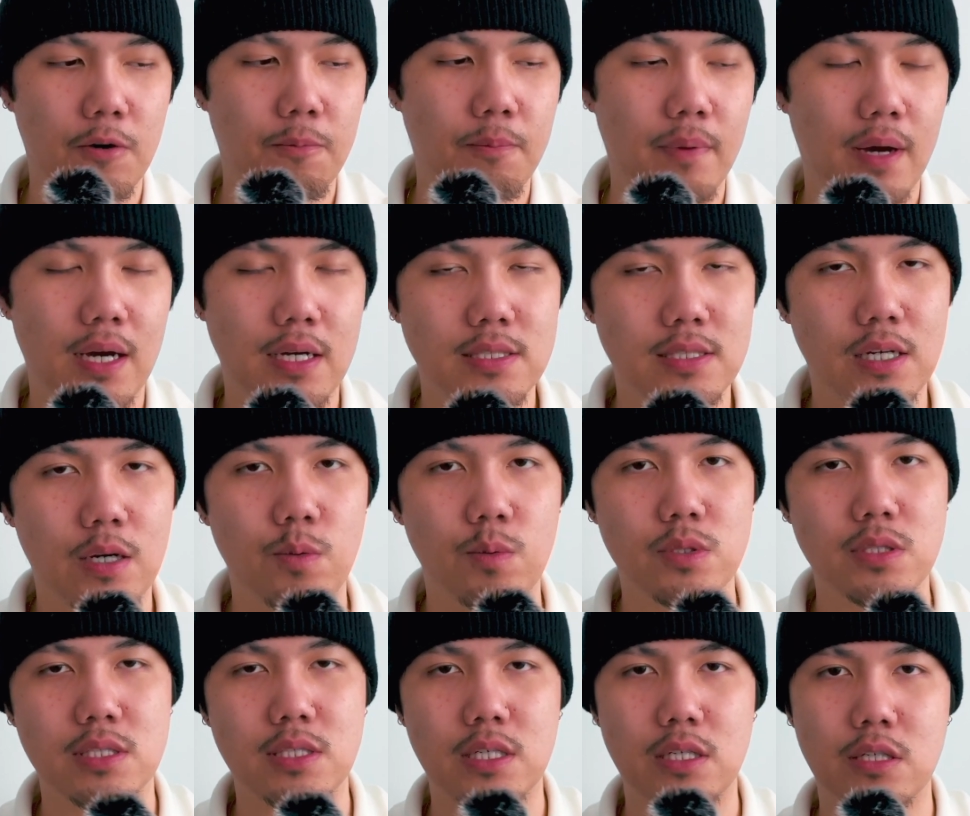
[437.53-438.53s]
As I
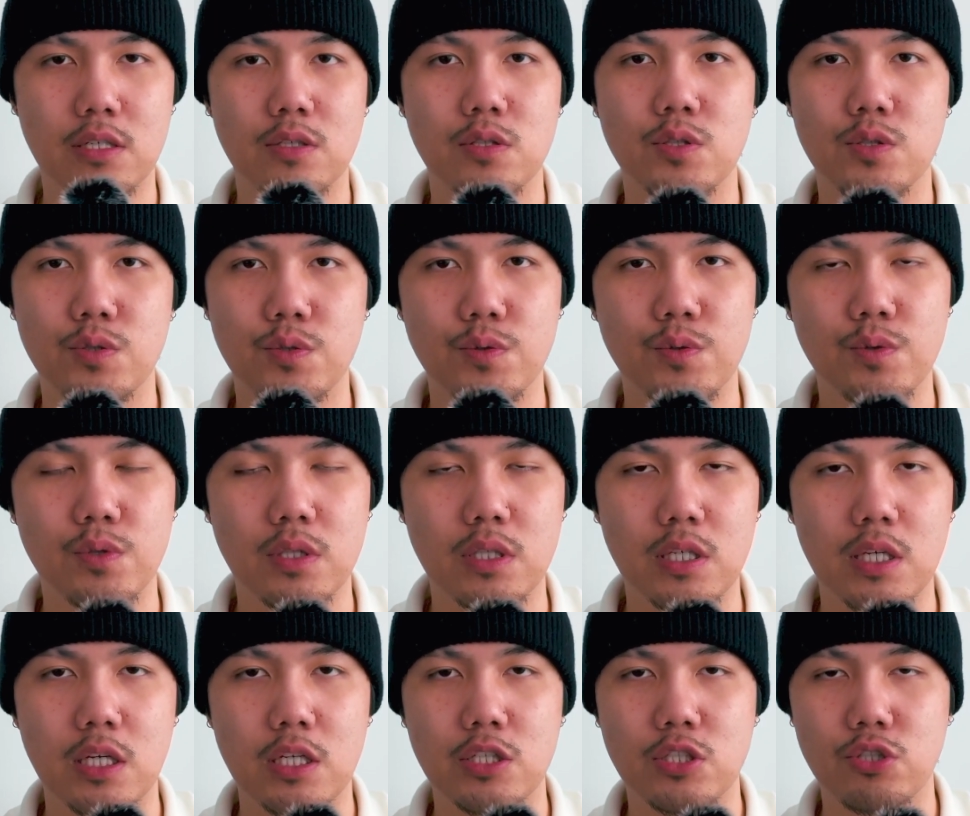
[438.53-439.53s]
was getting to
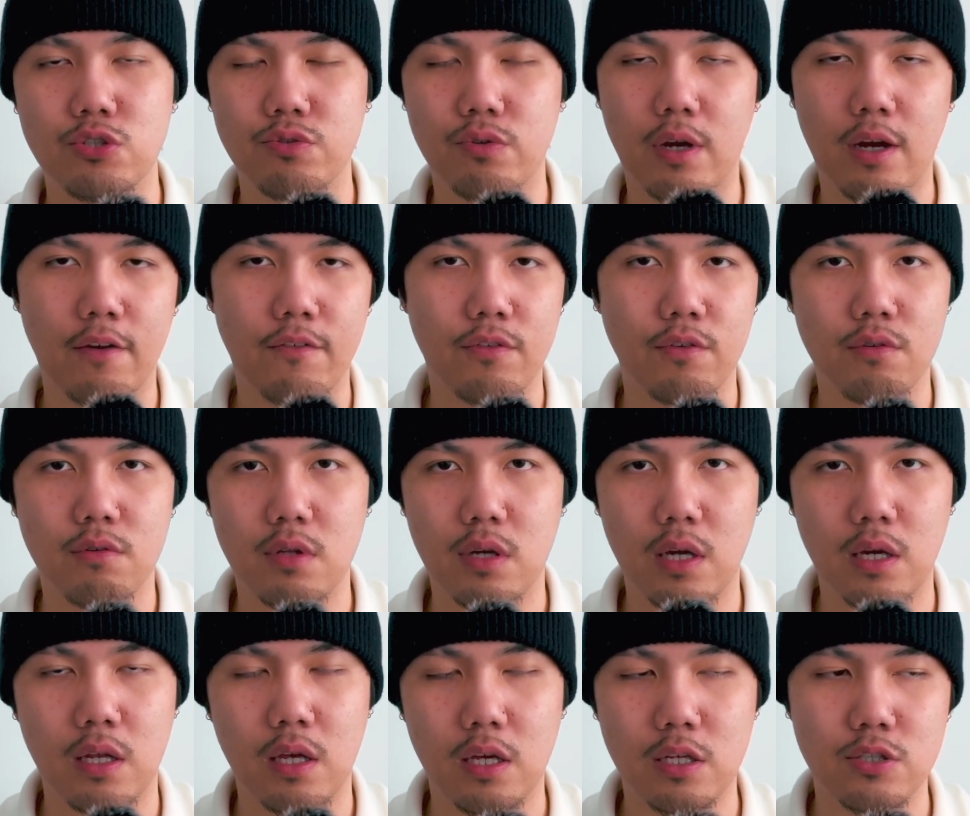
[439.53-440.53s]
the drive-through
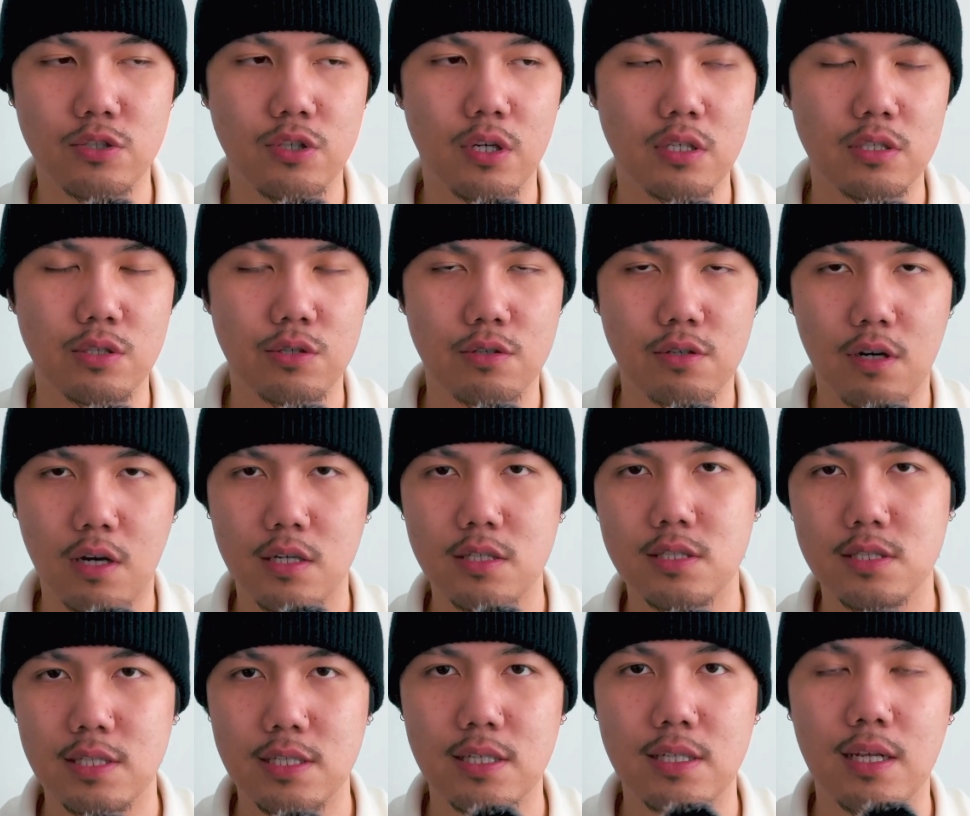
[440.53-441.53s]
lane and trying to cross
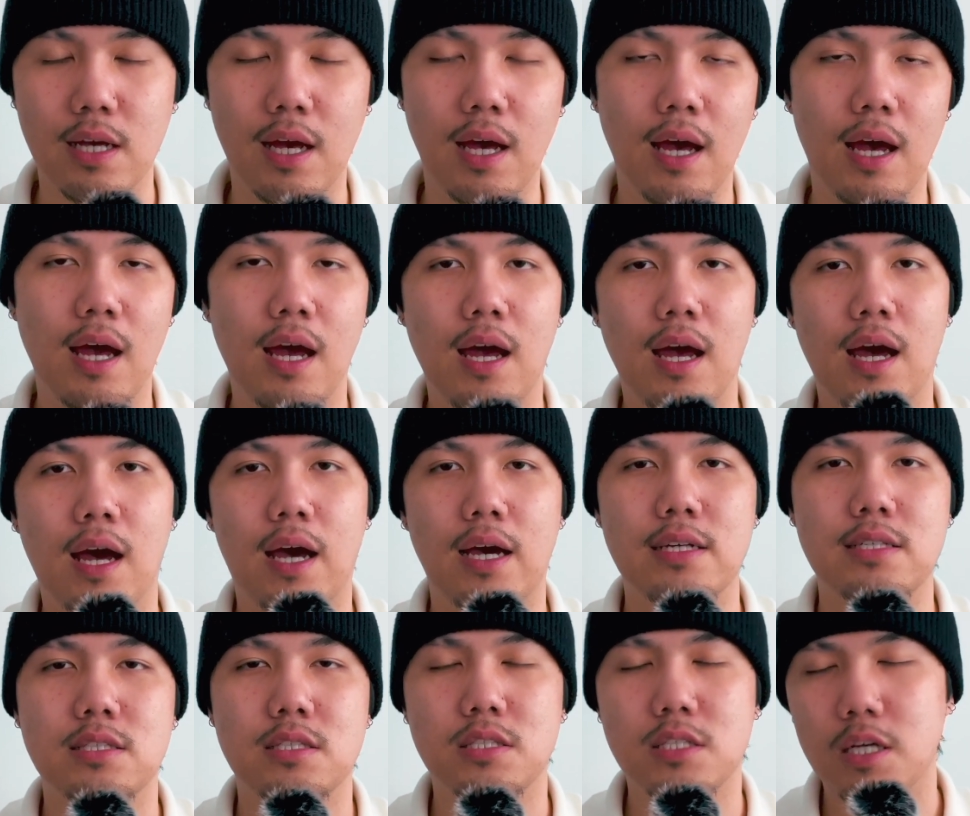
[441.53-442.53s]
it, I
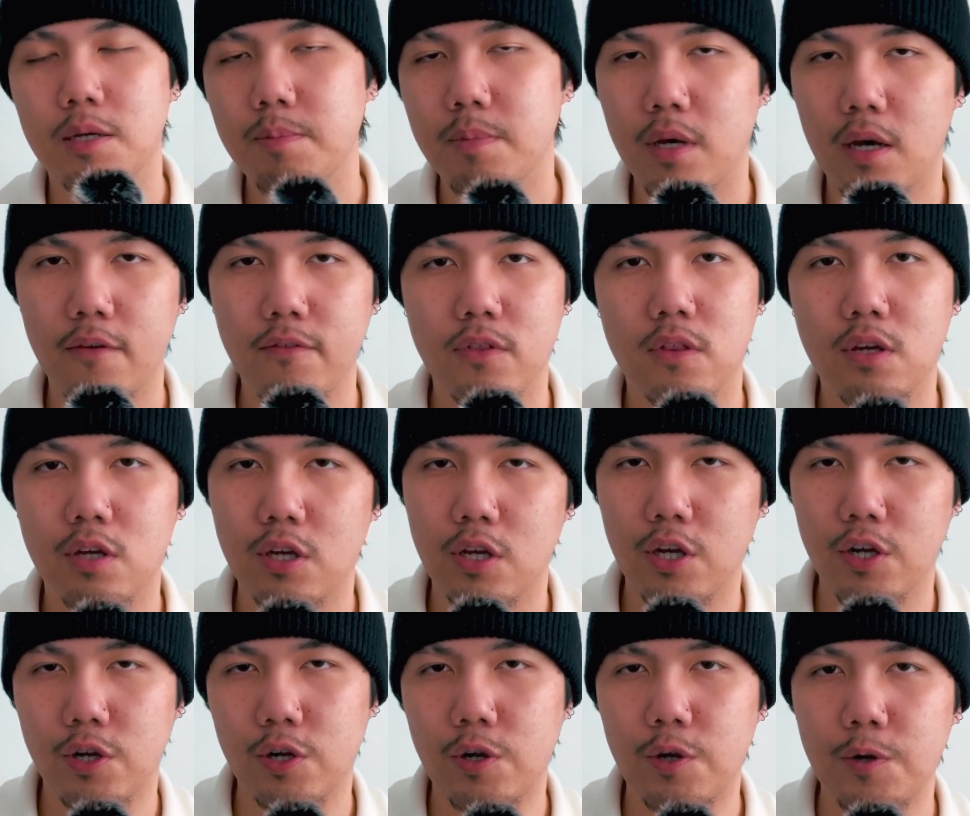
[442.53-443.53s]
stepped off the
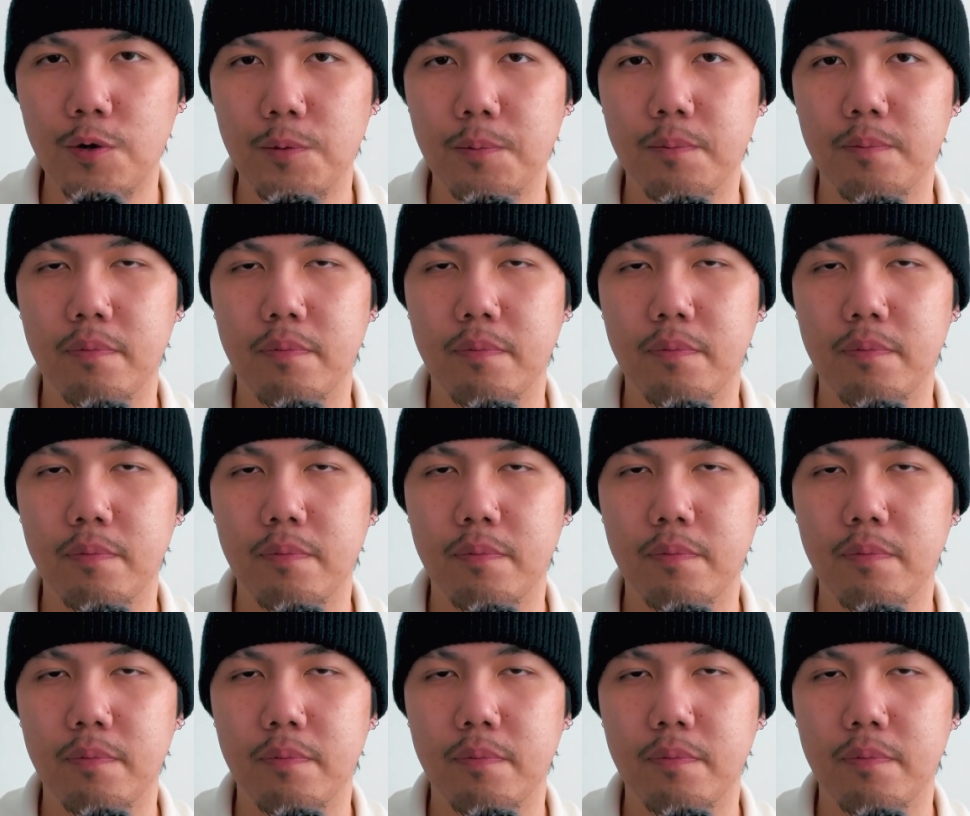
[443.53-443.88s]
curb,